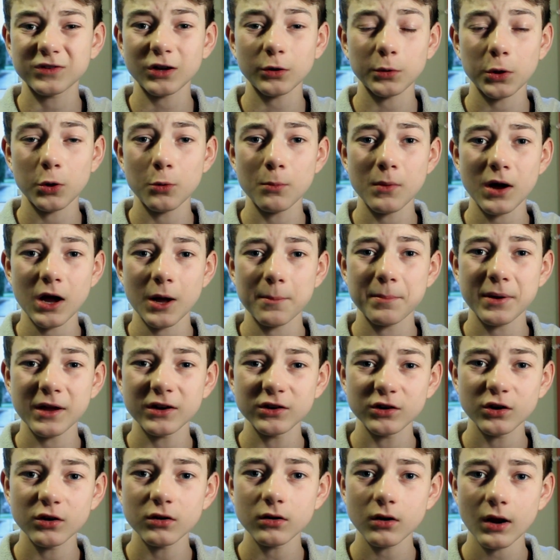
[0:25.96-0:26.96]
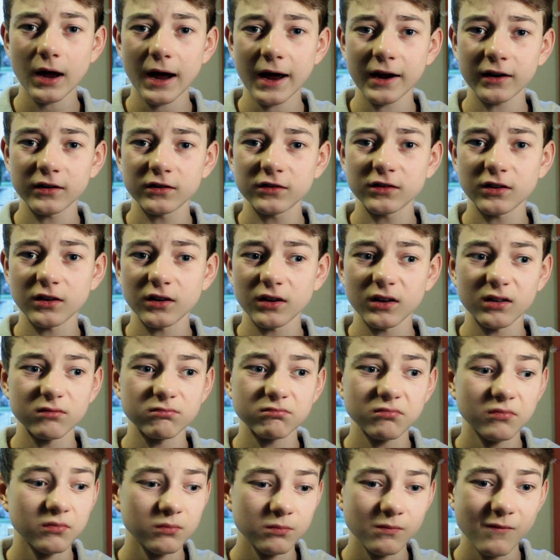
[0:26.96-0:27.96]
tell you my opinion and
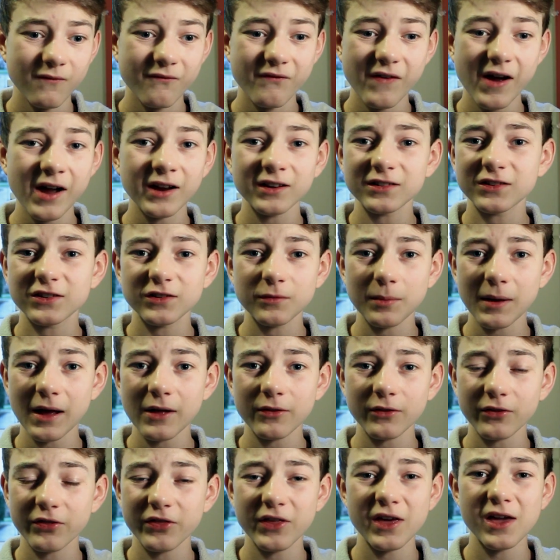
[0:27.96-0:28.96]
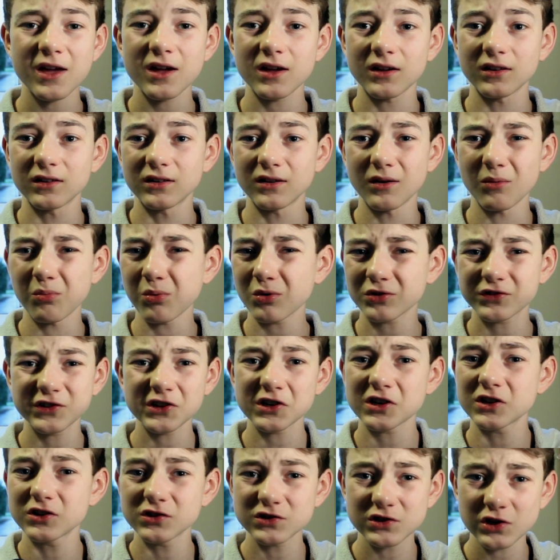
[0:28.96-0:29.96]
facts about the thing and what
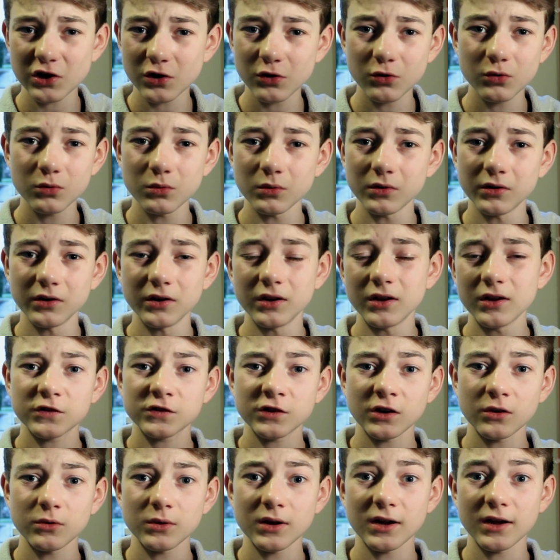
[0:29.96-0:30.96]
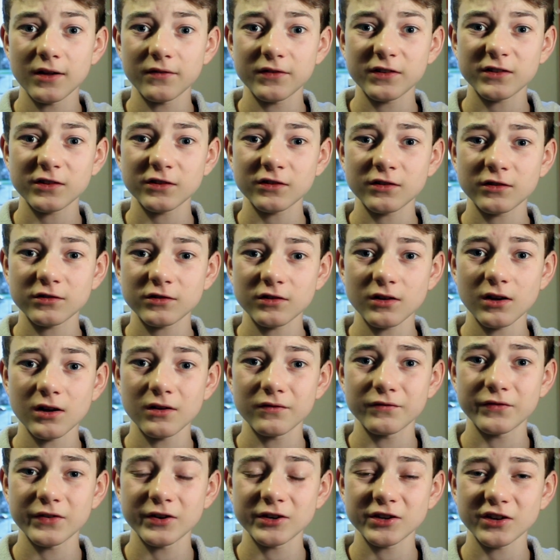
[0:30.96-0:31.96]
it can do. And so yeah, this is the start
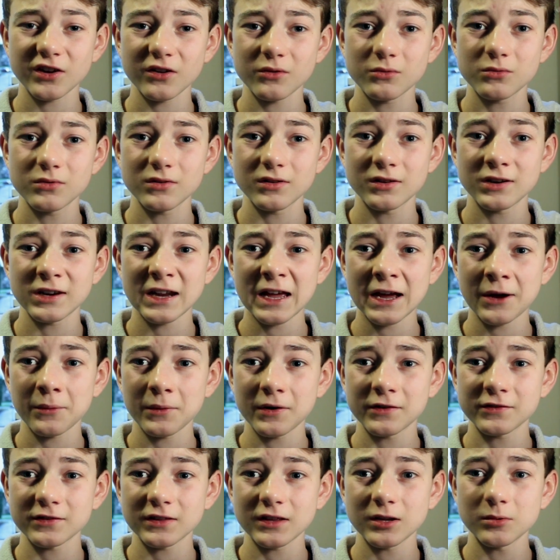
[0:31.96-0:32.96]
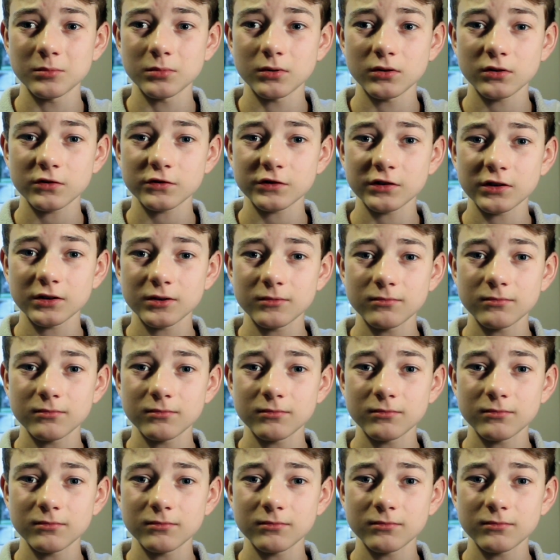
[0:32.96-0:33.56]
of the video, and now is the unboxing.